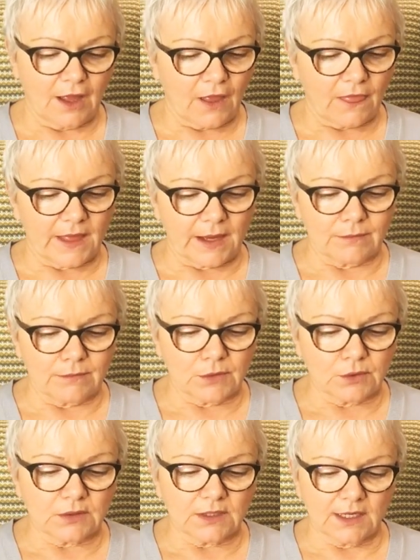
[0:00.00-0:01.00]
that
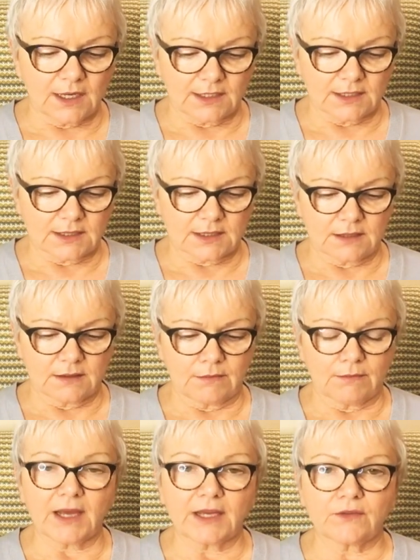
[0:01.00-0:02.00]
moonlight
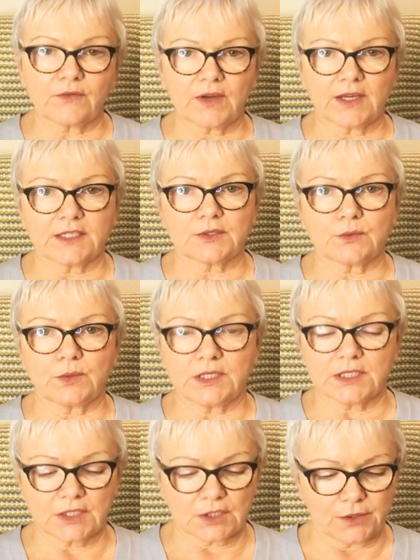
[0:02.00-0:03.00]
might find a
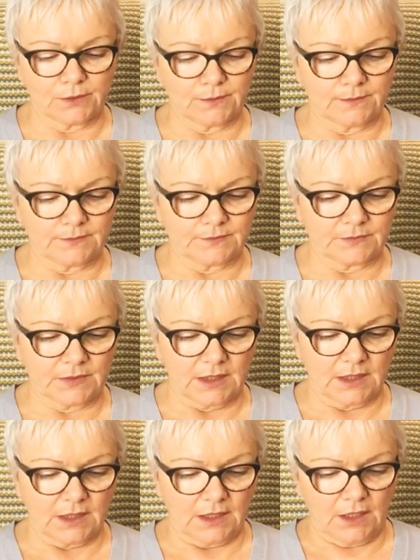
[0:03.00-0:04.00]
window.
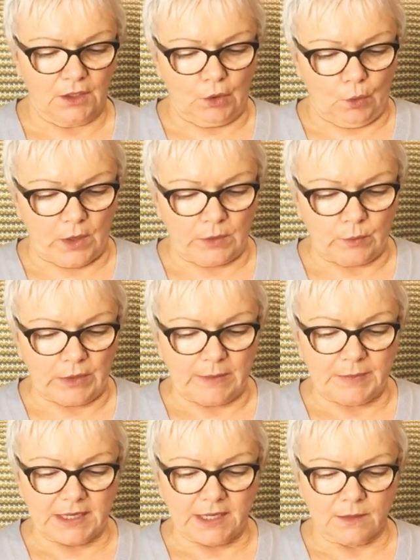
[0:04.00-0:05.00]
When we
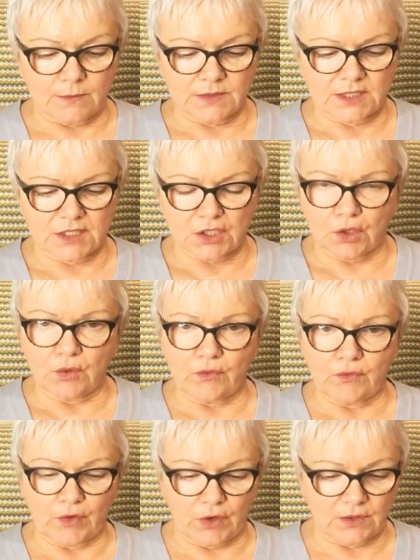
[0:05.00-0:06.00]
become so
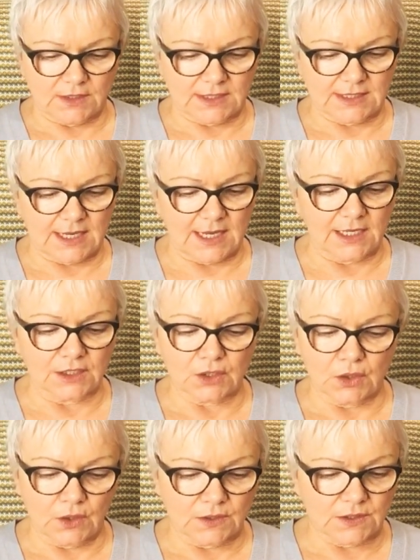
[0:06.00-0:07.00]
false and
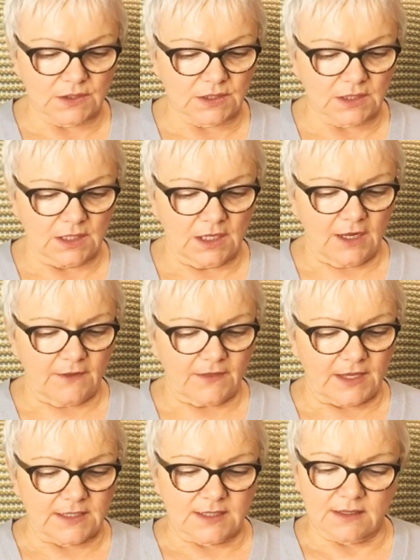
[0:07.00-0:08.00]
lost
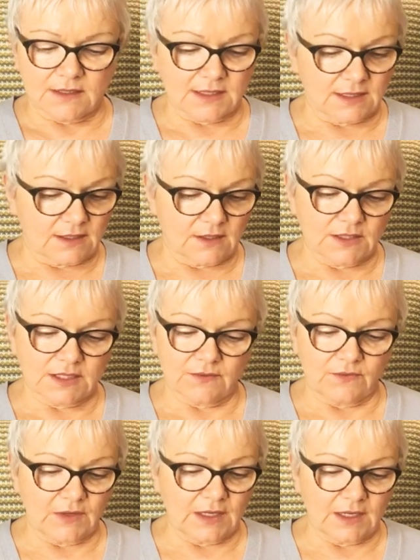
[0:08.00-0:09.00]
that the
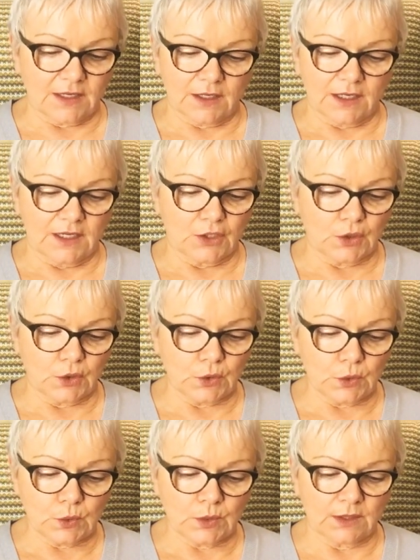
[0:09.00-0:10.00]
severe
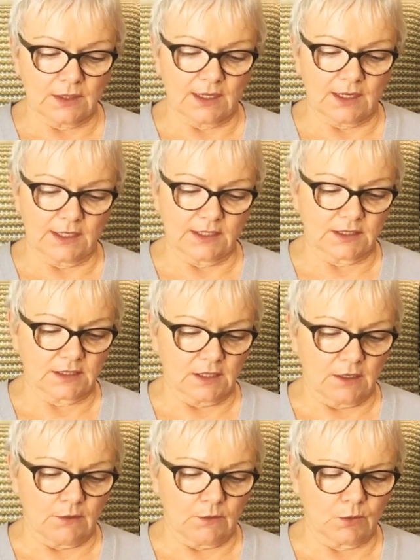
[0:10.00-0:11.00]
noon light
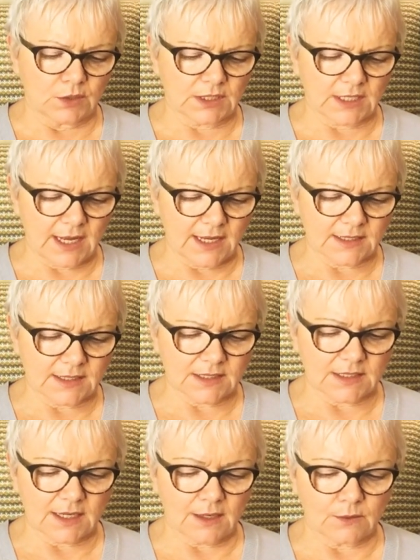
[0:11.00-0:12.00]
would
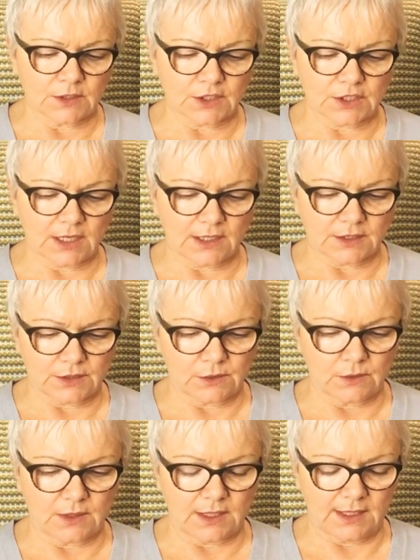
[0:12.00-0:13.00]
cast our shadow
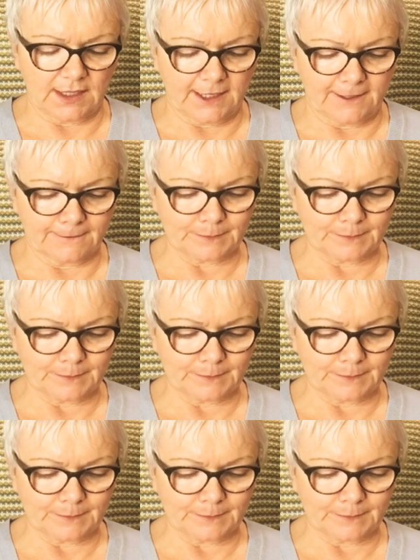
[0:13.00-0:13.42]
clear.